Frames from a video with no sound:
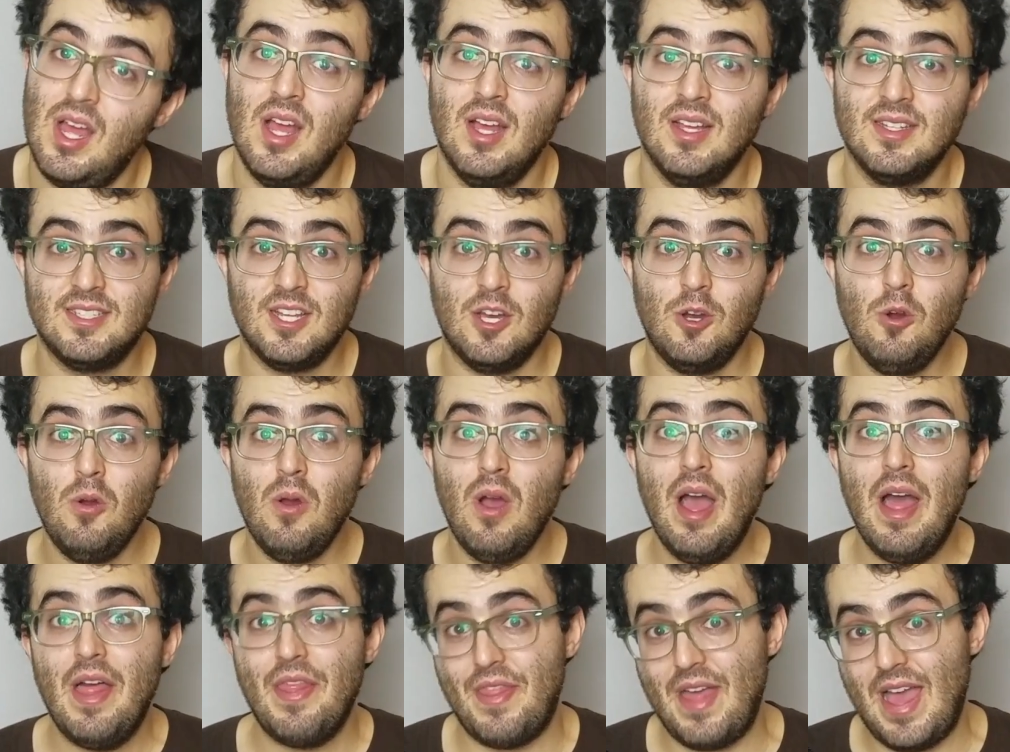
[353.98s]
So
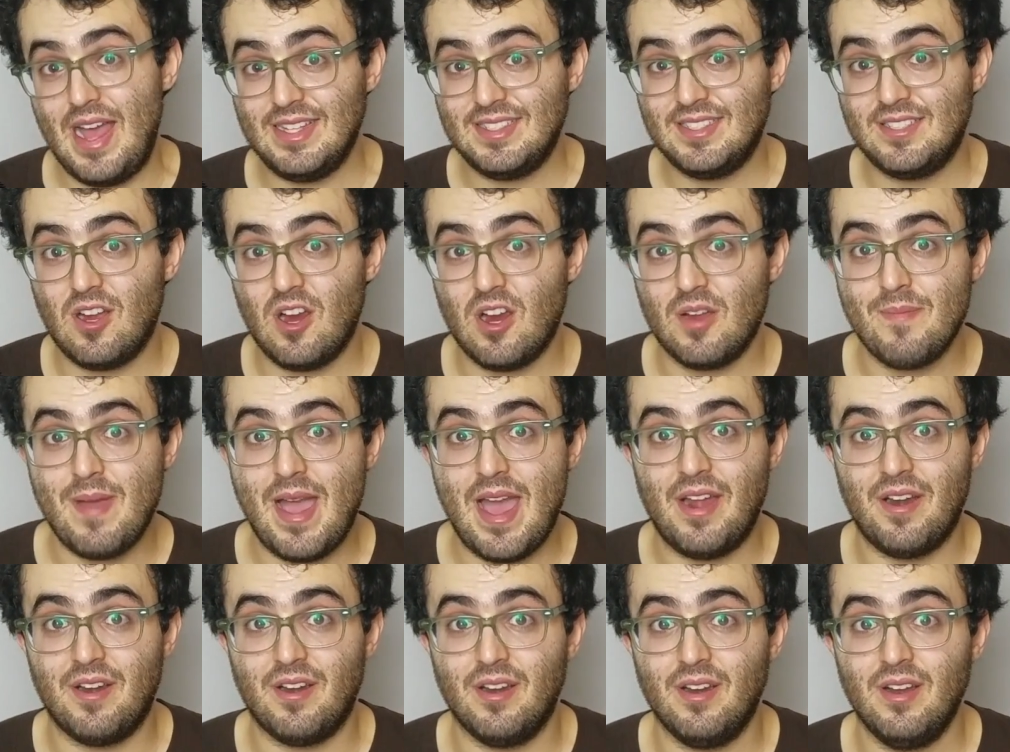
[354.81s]
that's dark
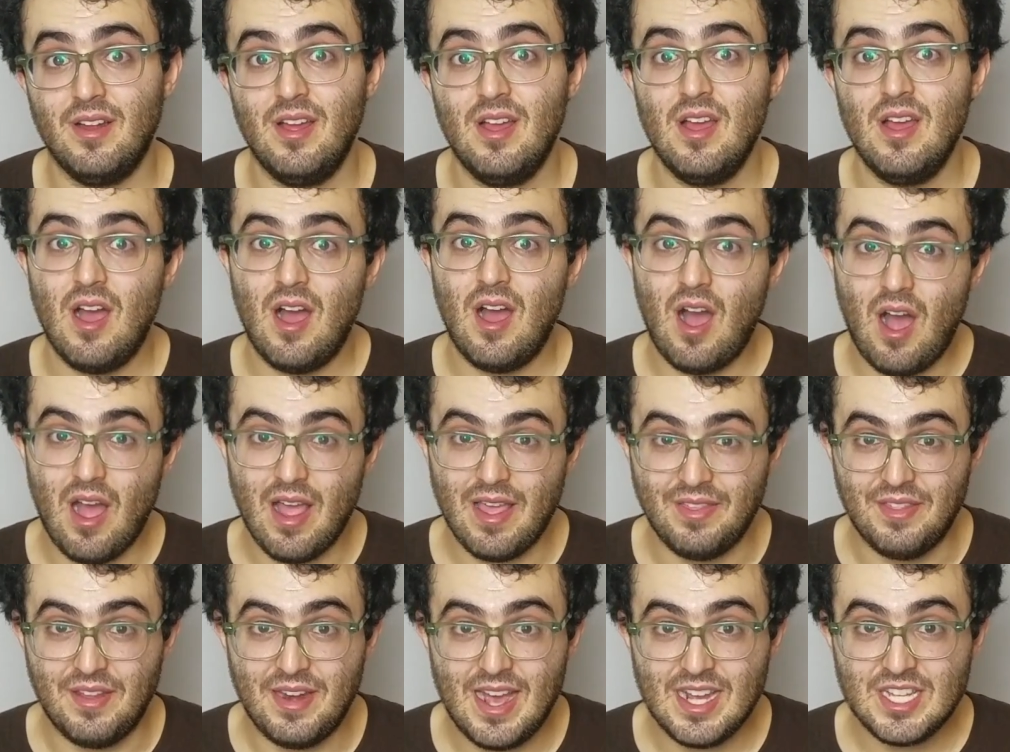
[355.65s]
matter.
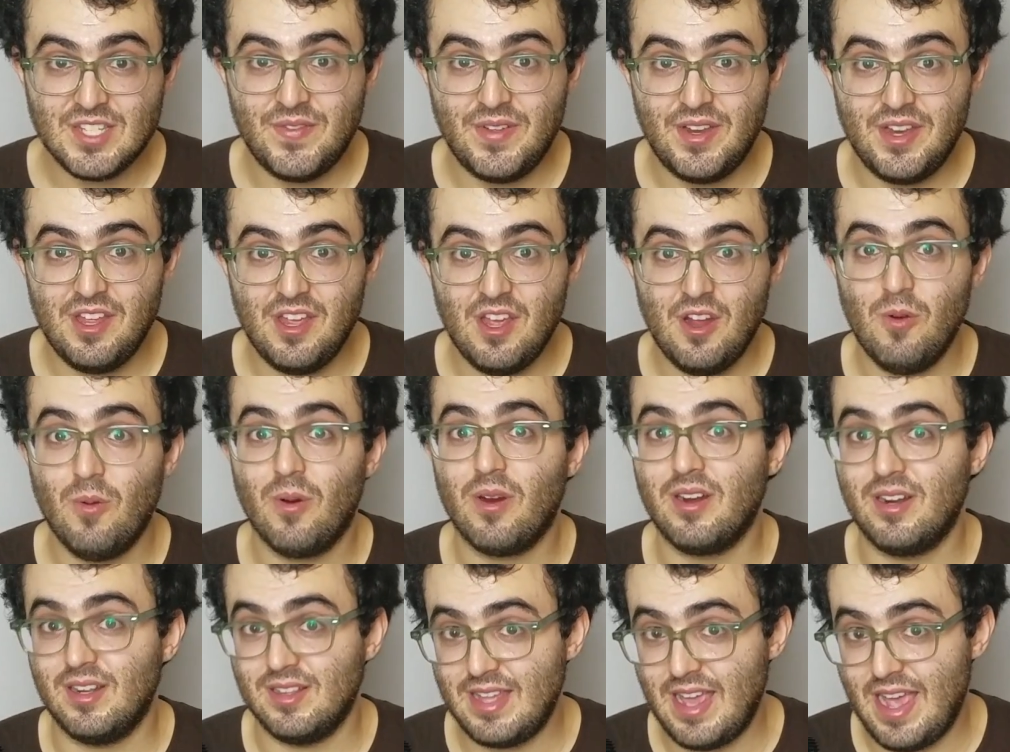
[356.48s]
In the next video,
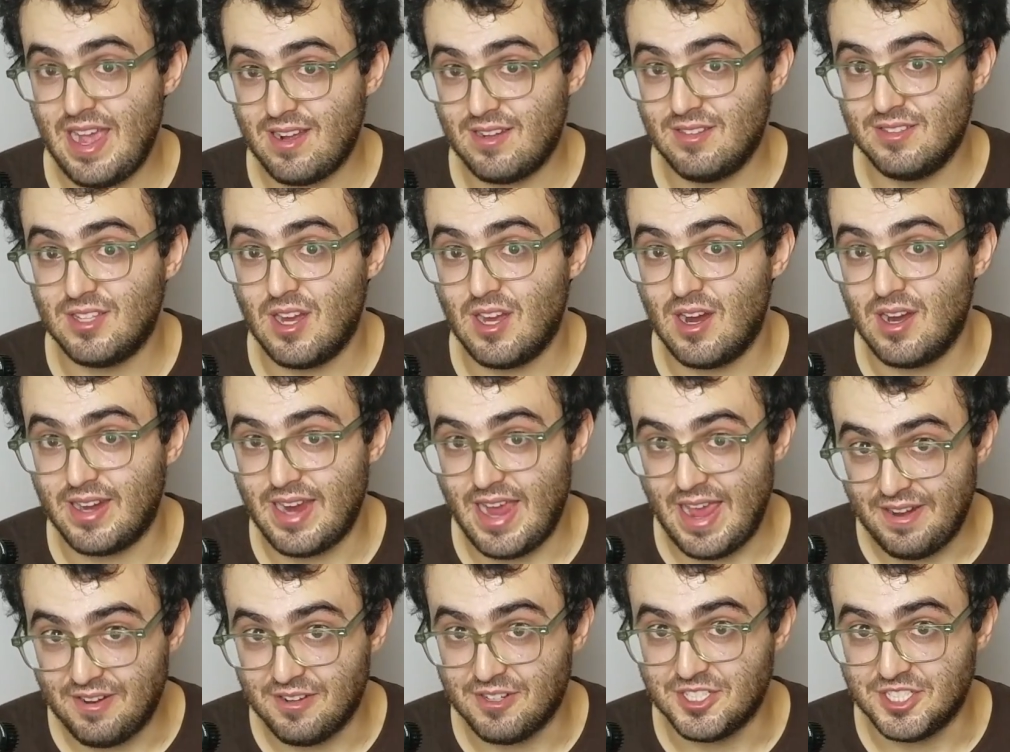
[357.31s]
we're going to tackle dark
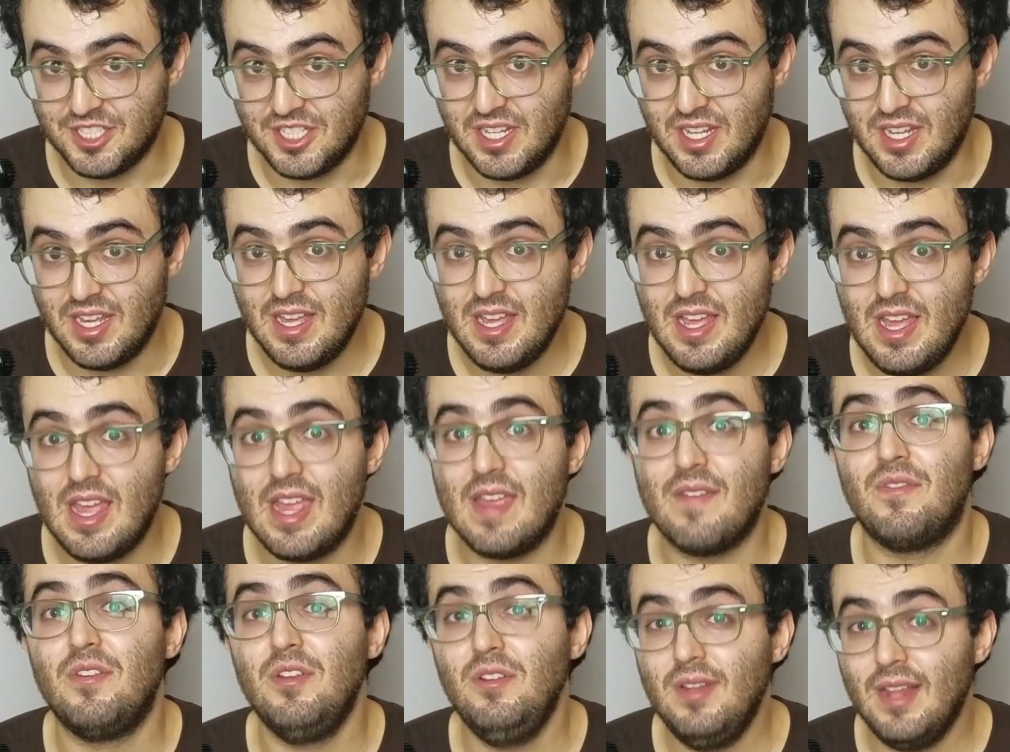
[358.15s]
energy.
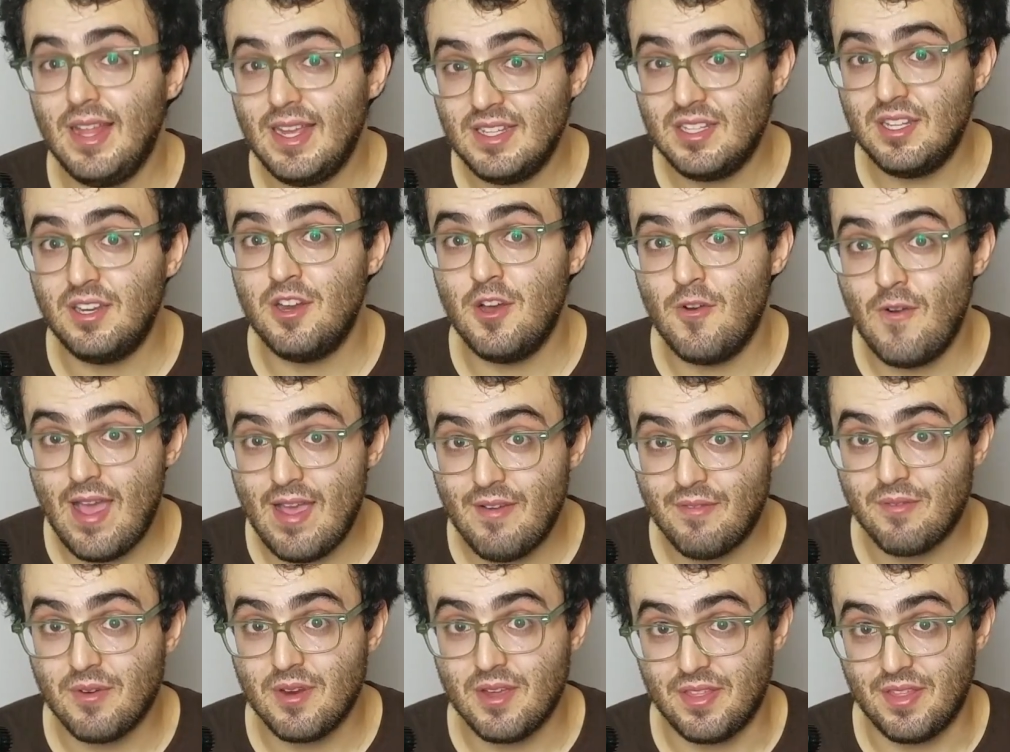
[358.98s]
If you'd like to know
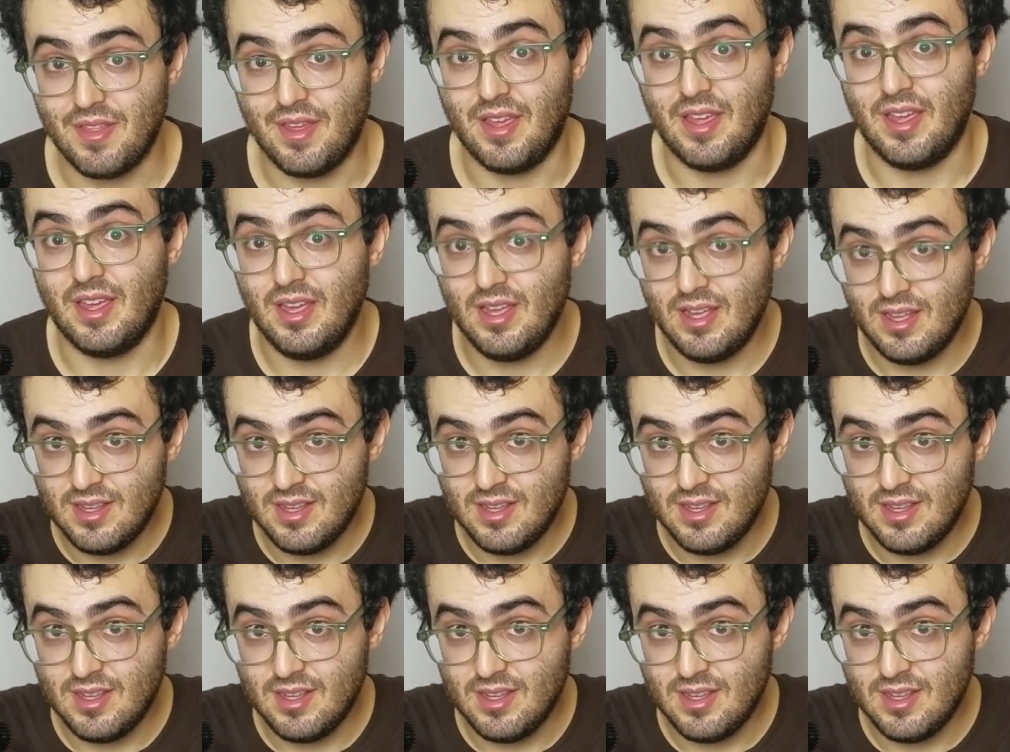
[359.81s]
everything,